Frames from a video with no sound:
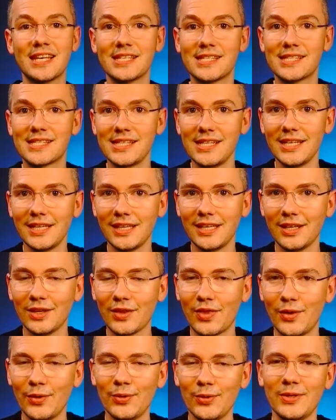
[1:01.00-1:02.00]
seeking
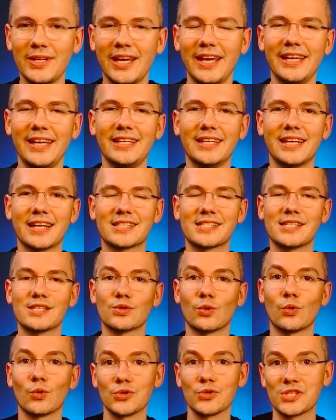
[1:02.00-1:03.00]
through the indexes
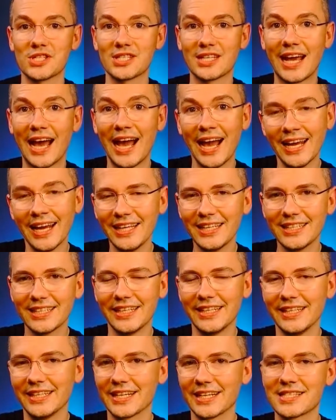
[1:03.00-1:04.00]
or scanning the
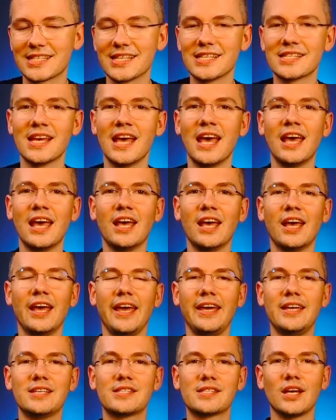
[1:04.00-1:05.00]
indexes
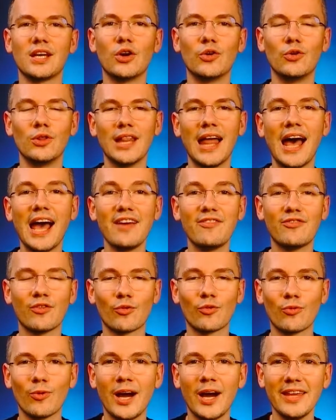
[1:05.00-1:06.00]
is live
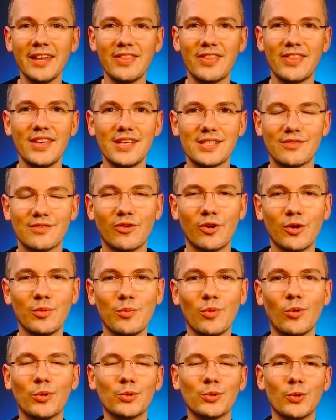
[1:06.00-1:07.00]
right this very
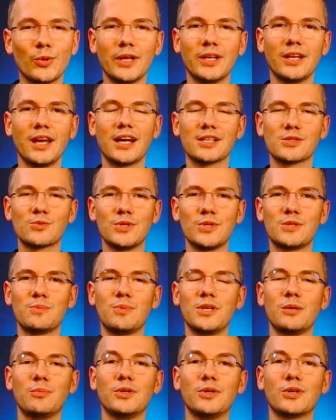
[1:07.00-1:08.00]
moment as we
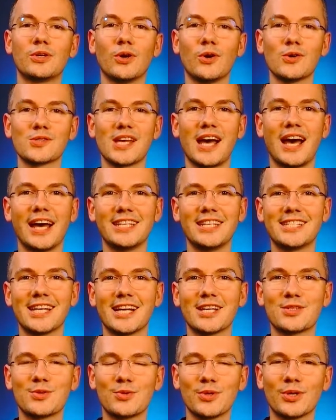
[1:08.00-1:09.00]
speak, because I
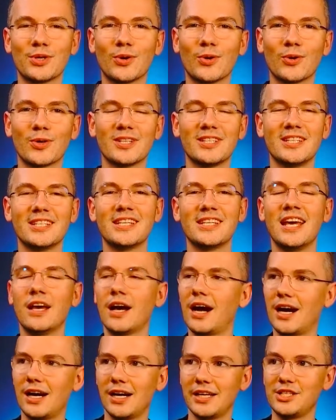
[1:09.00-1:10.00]
just recorded it.
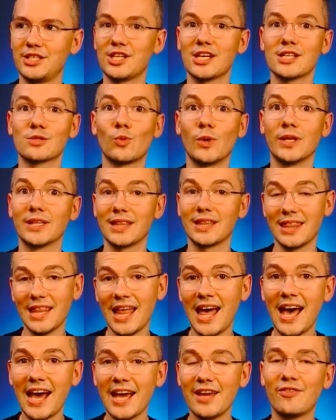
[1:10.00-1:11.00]
I just went
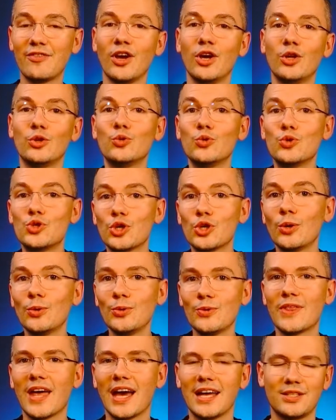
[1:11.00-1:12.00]
live to show you
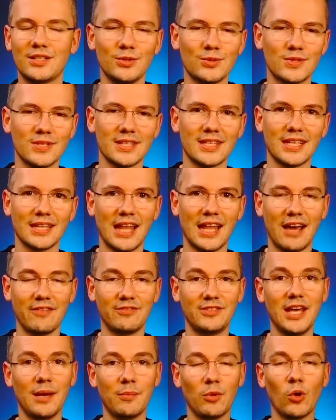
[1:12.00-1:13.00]
that using the live
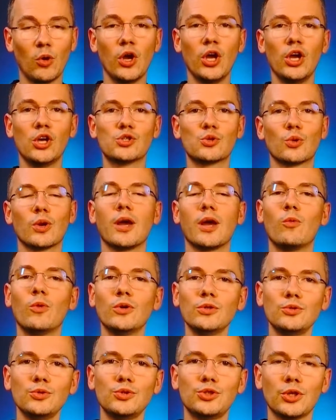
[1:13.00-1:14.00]
demo. So what I
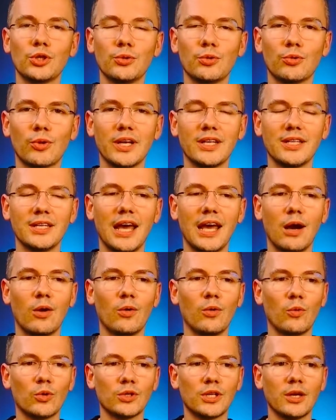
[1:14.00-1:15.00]
want to show you right now,
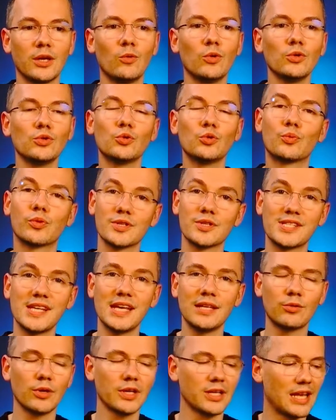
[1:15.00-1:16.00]
what I want to
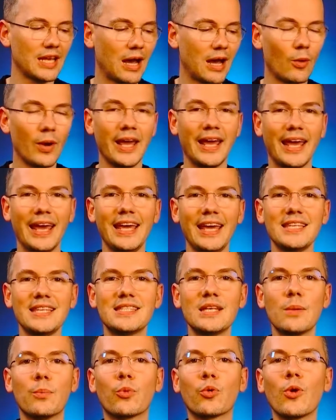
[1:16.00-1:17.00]
present right now, is
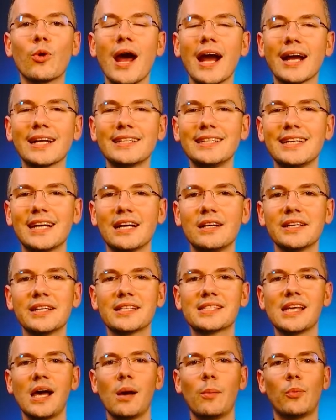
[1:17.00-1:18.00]
the practical
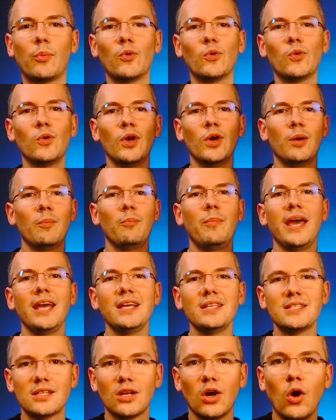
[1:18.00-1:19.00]
example
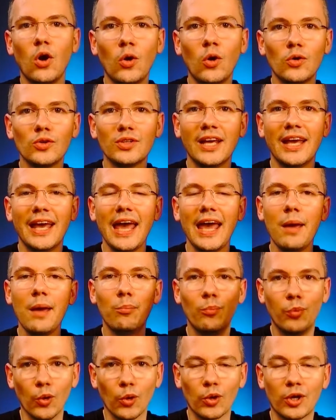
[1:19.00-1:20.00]
based on a
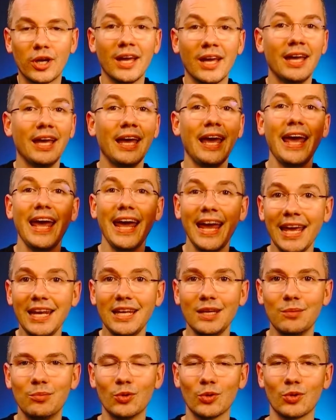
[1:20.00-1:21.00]
book,
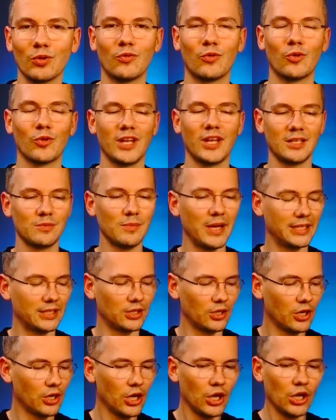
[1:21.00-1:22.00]
any book for that
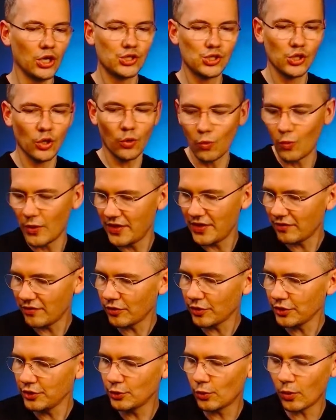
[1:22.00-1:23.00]
matter. So whenever
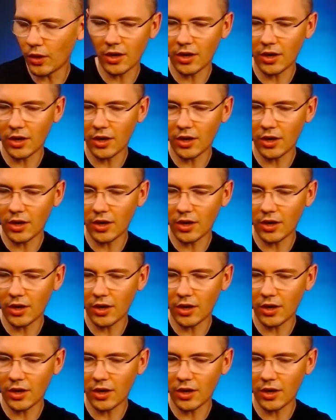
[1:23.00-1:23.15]
you're